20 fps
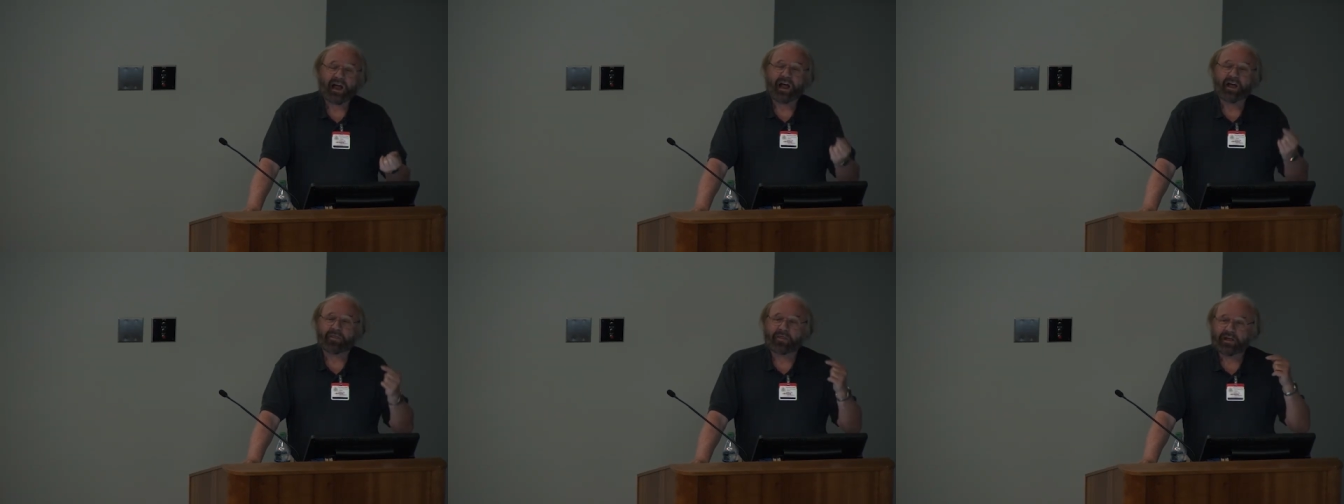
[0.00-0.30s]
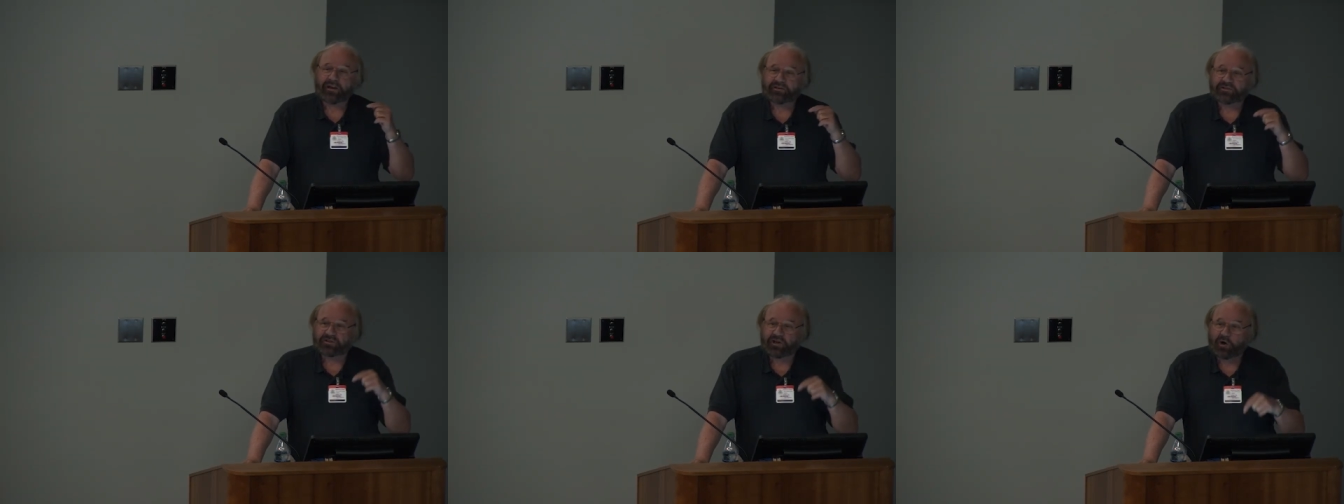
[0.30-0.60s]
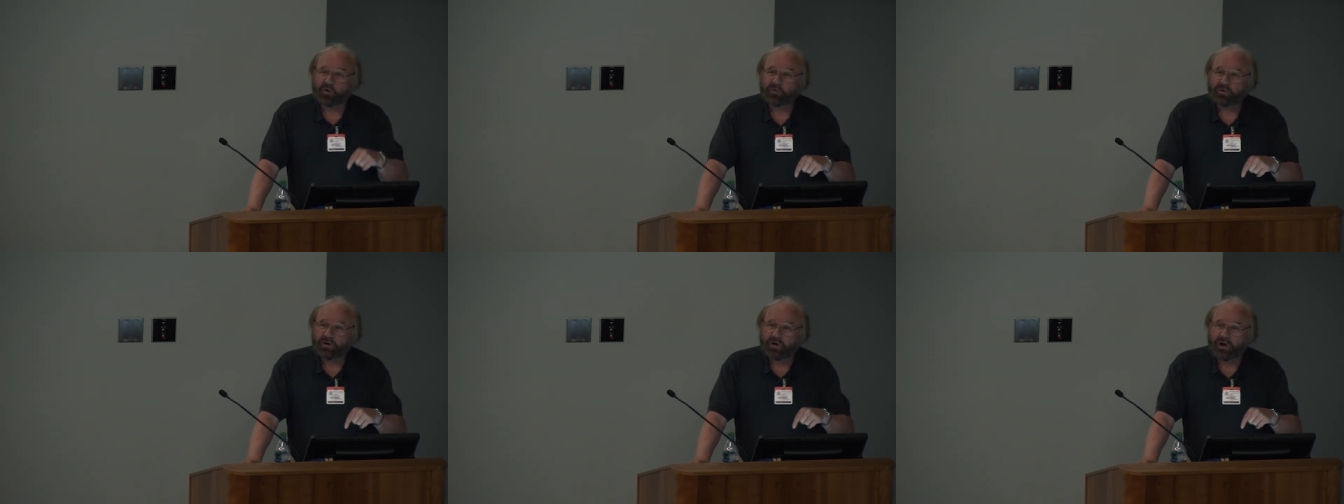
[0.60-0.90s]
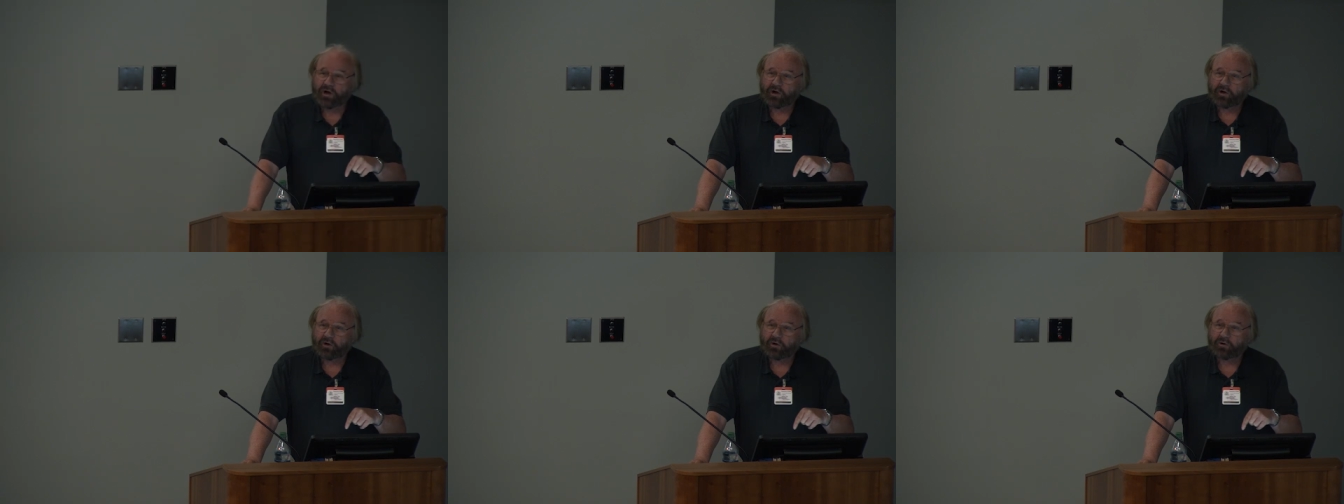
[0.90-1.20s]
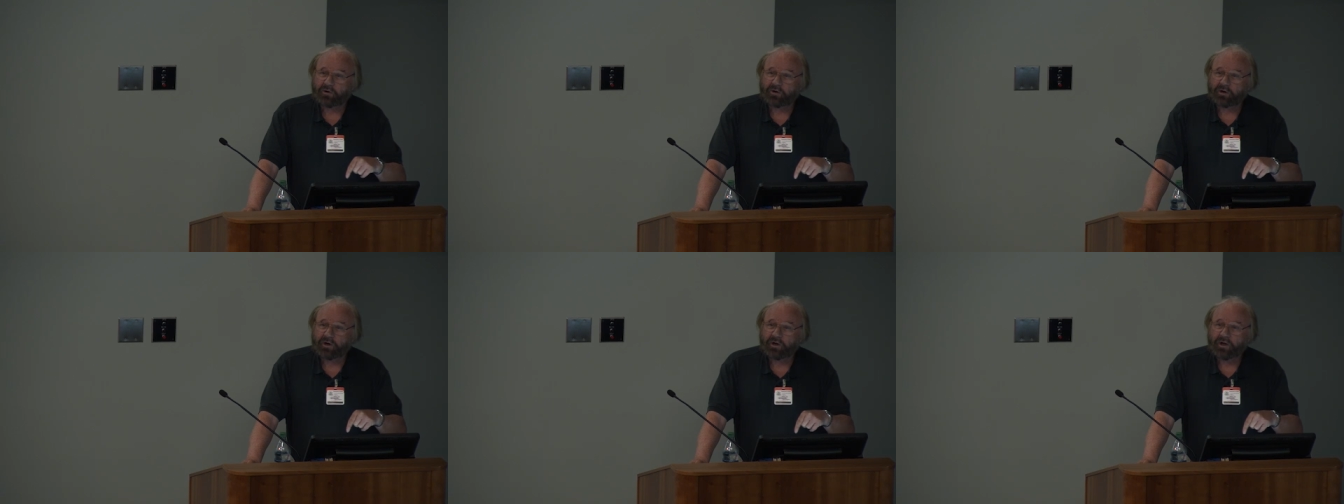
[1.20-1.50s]
and they don't
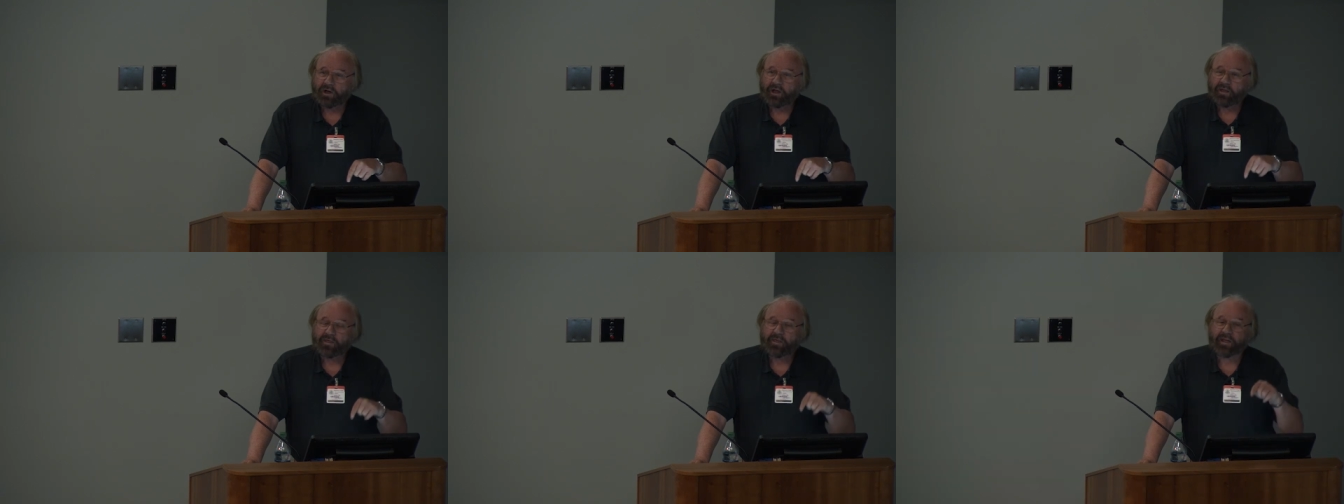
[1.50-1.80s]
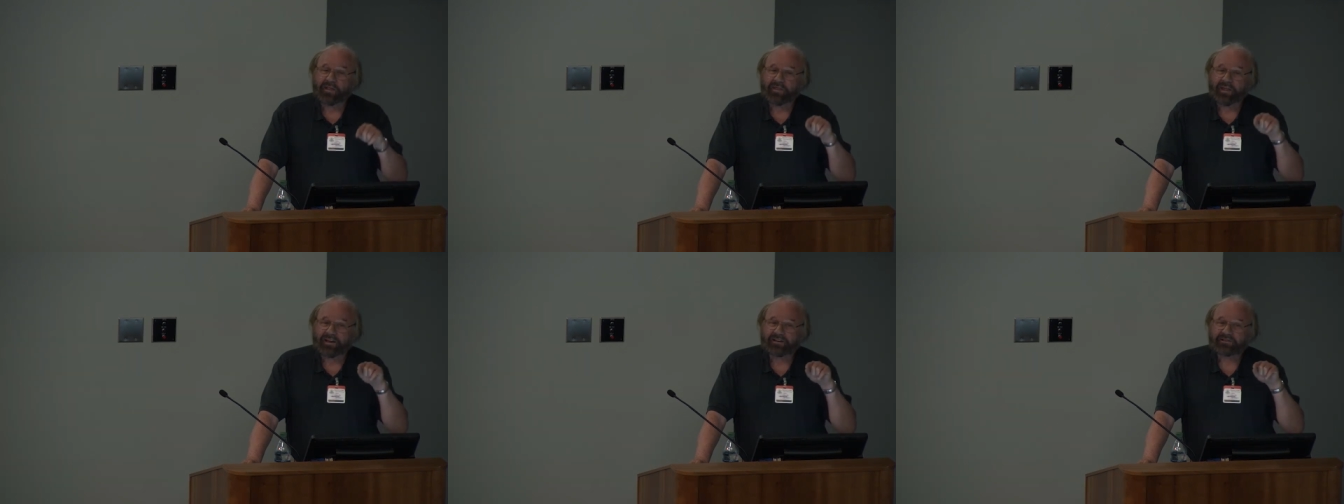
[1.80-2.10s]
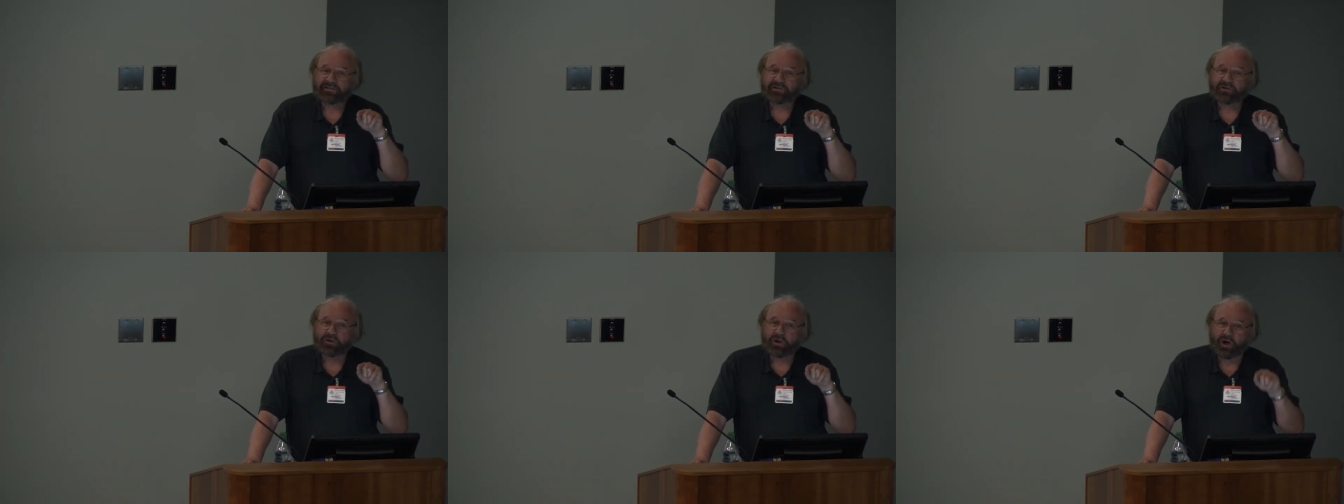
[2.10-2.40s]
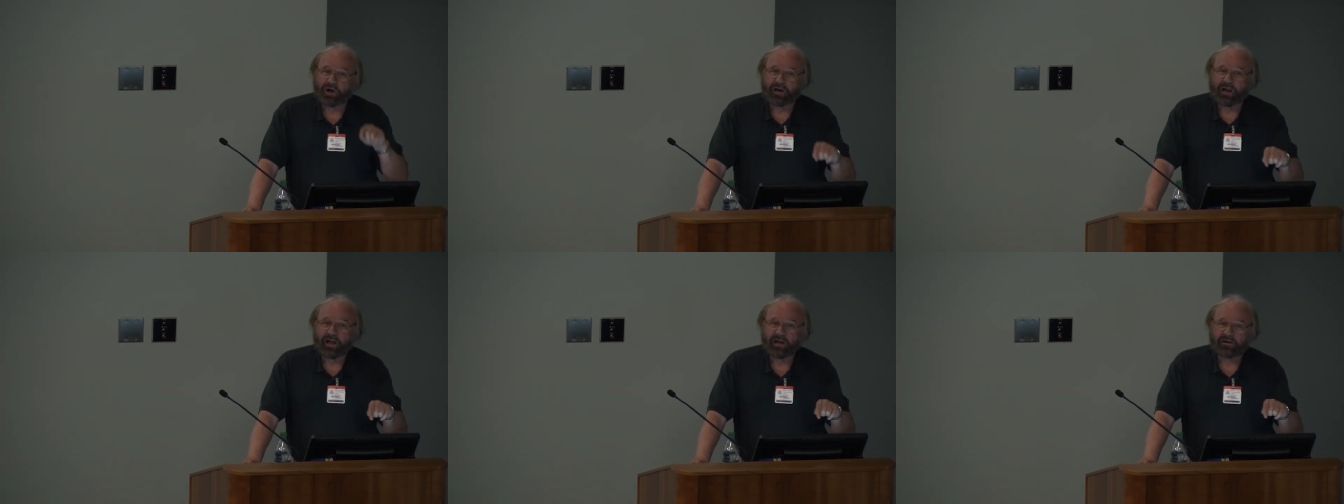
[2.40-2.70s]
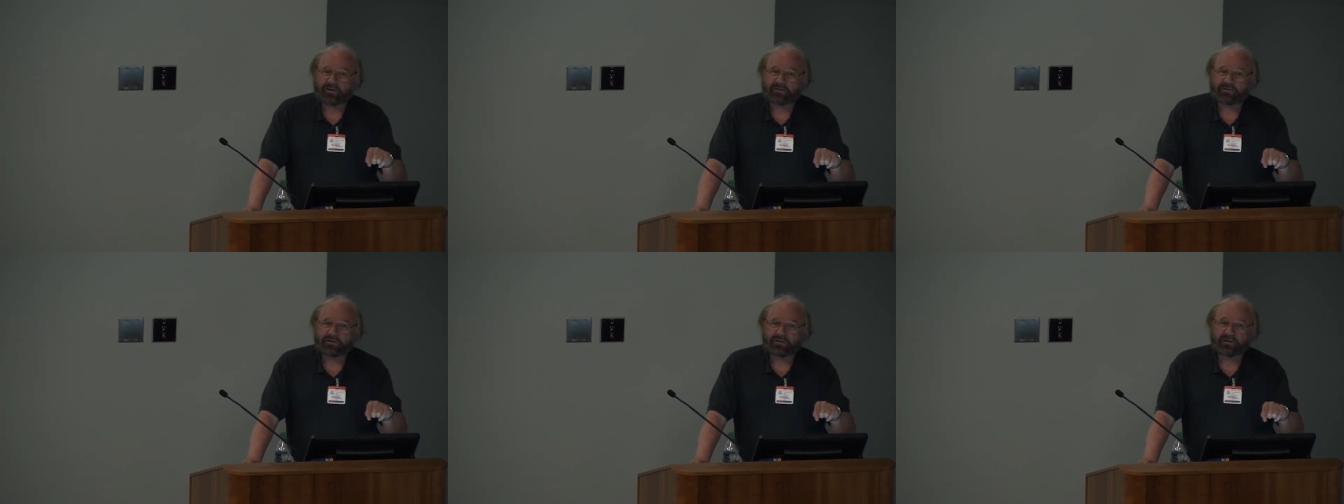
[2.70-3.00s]
know that that's not
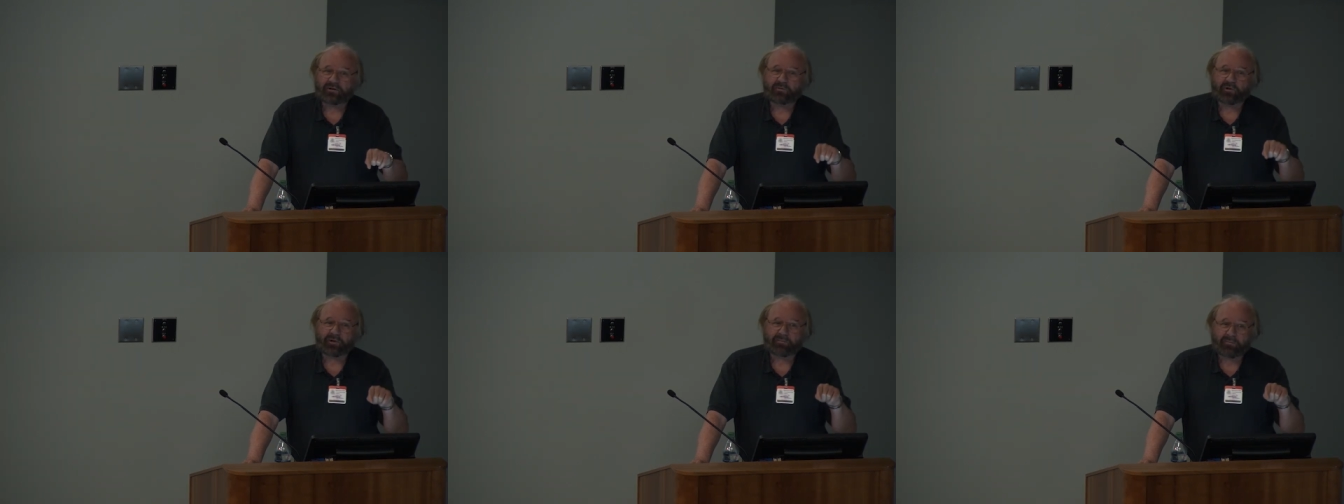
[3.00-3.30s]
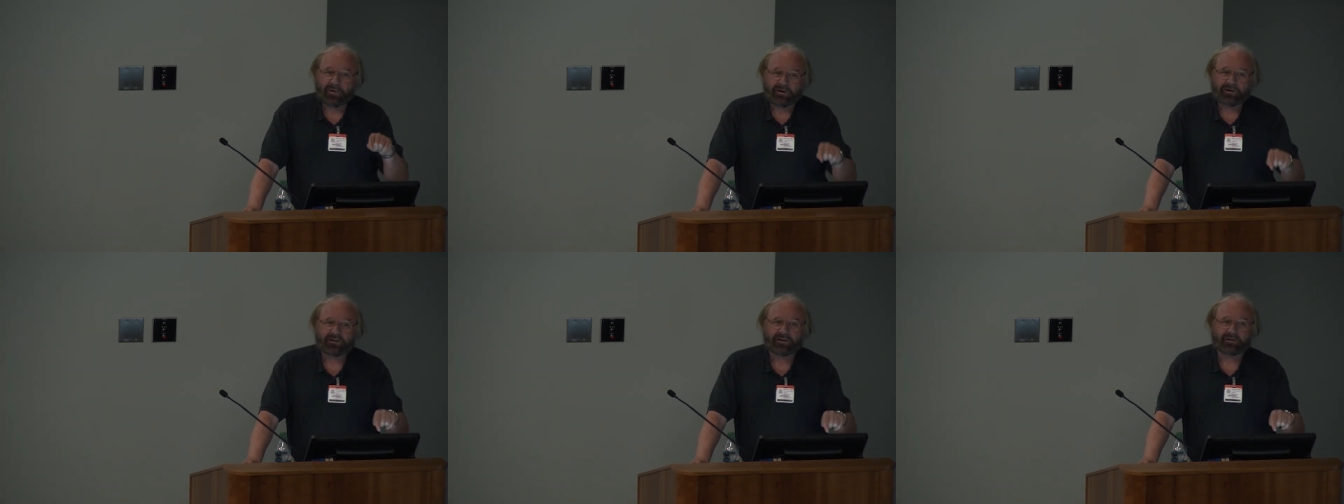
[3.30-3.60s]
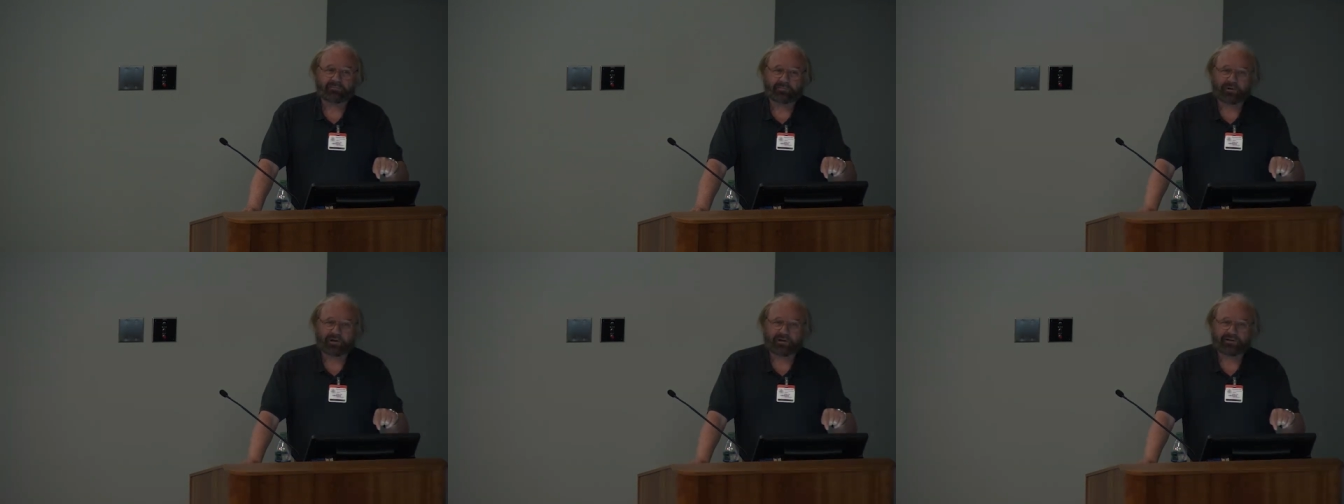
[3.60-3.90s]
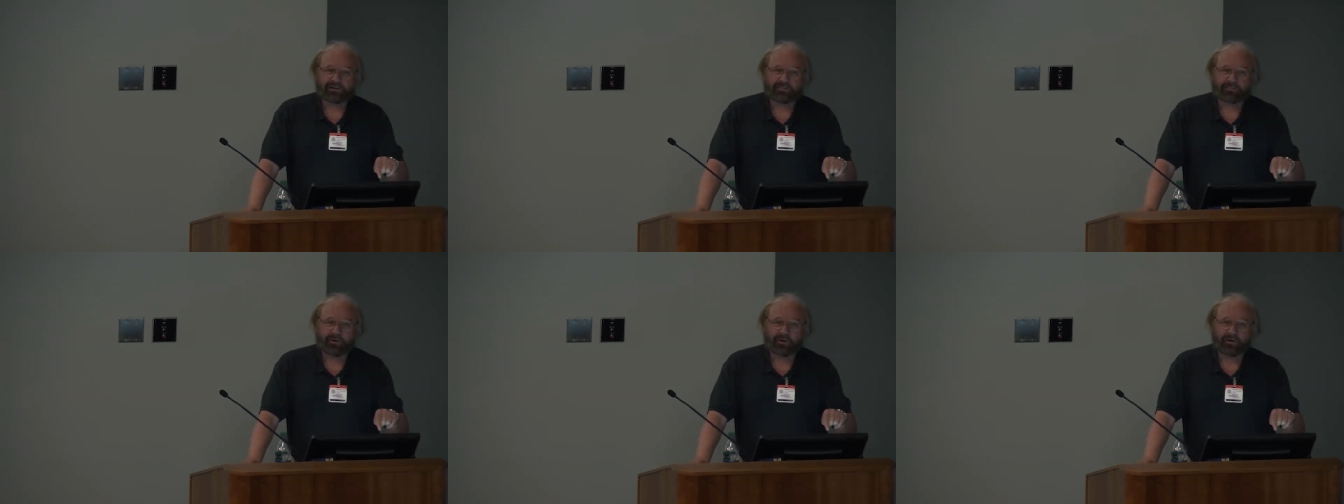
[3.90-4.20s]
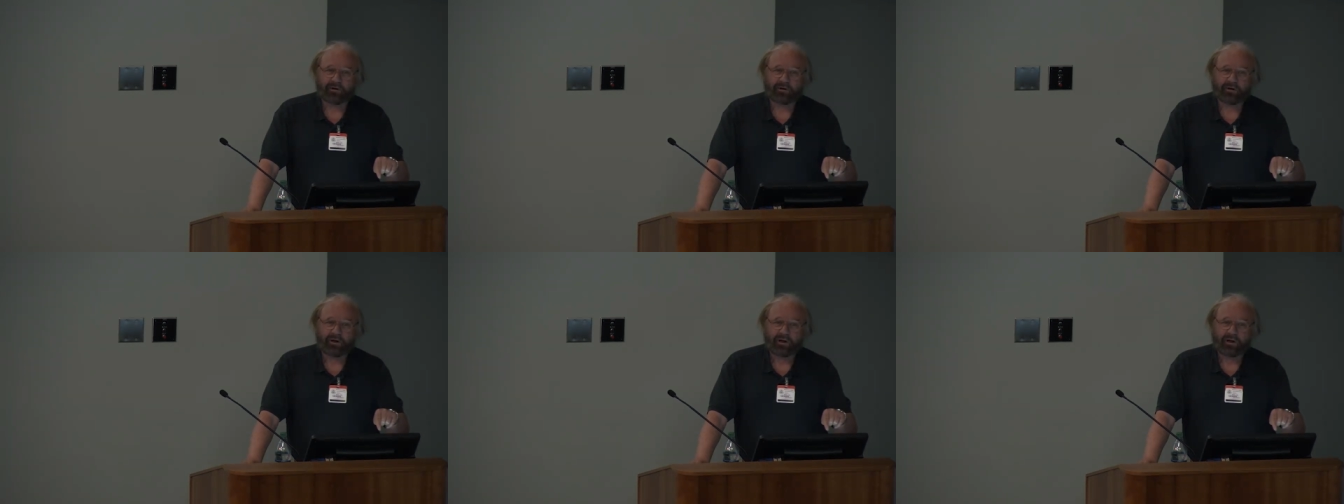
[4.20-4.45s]
how you deal with American policemen.